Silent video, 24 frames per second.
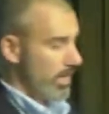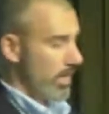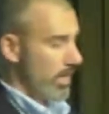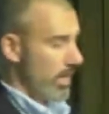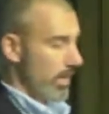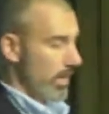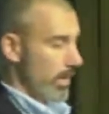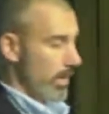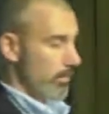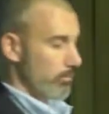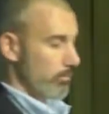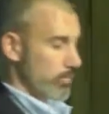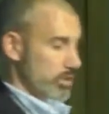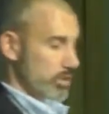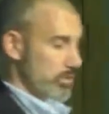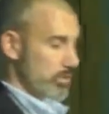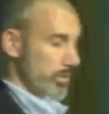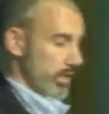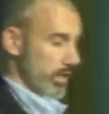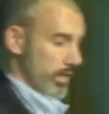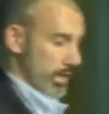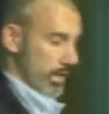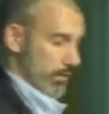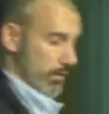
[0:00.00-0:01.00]
um, which
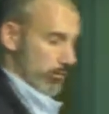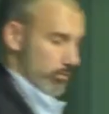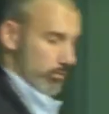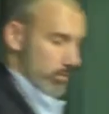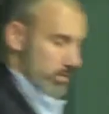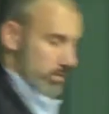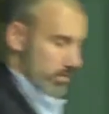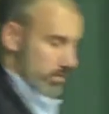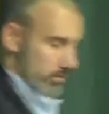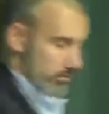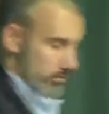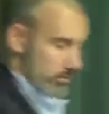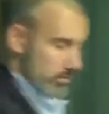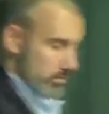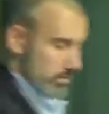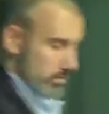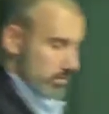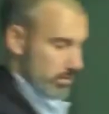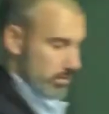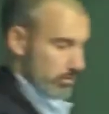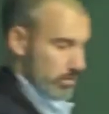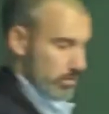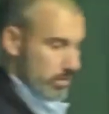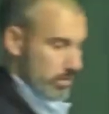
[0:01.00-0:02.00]
made 911 the universal
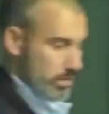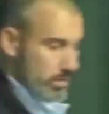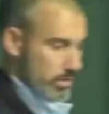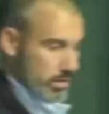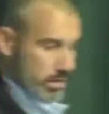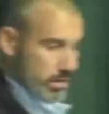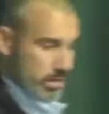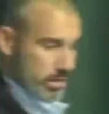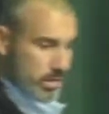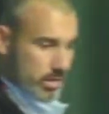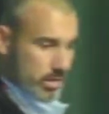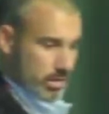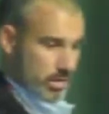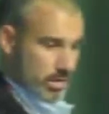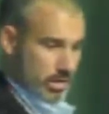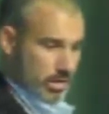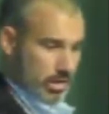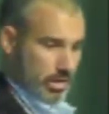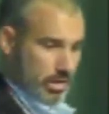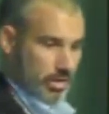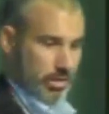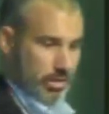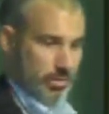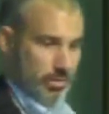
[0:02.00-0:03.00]
number.
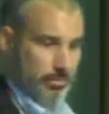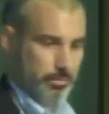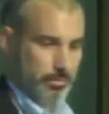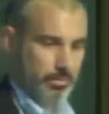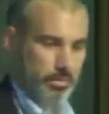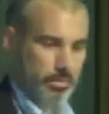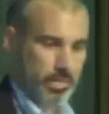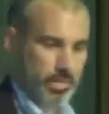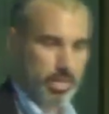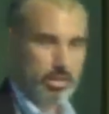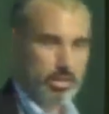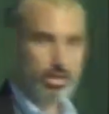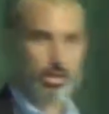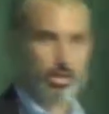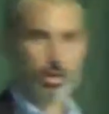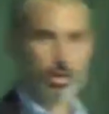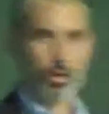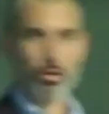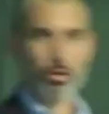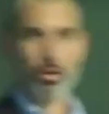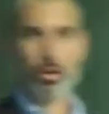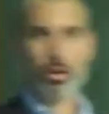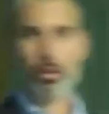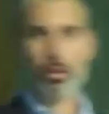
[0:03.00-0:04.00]

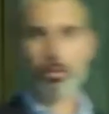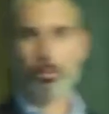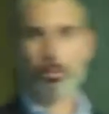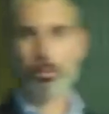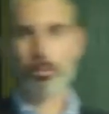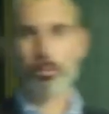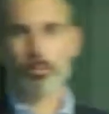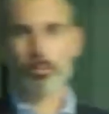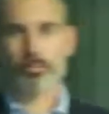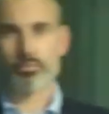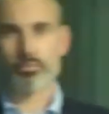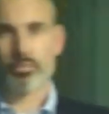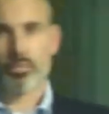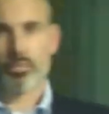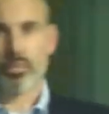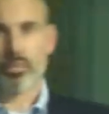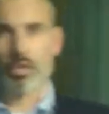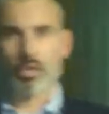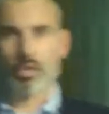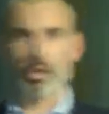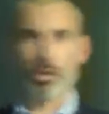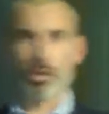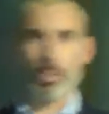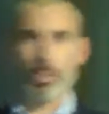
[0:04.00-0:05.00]
So
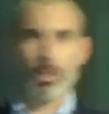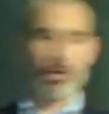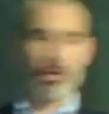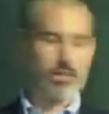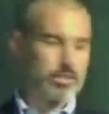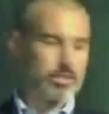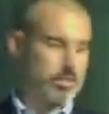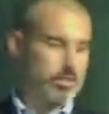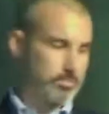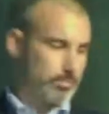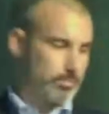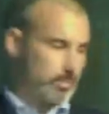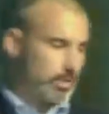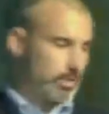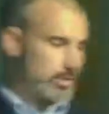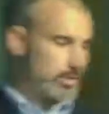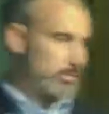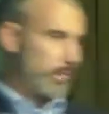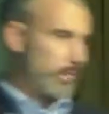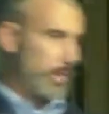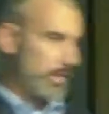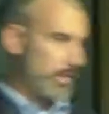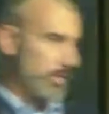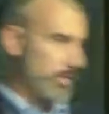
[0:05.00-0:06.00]
here's, here's
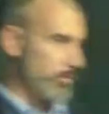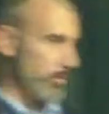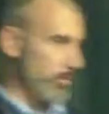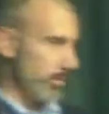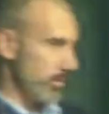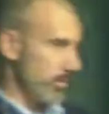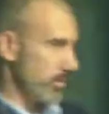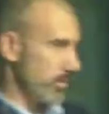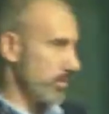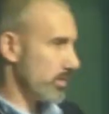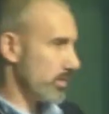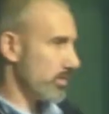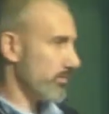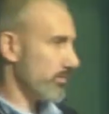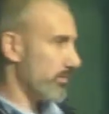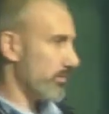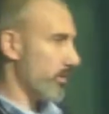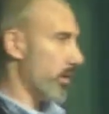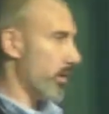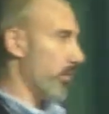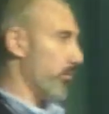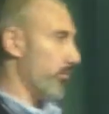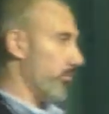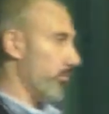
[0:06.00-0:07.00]
my experience
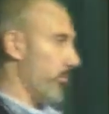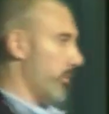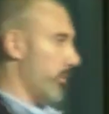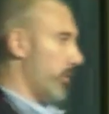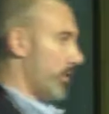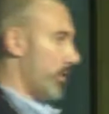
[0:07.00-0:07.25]
from,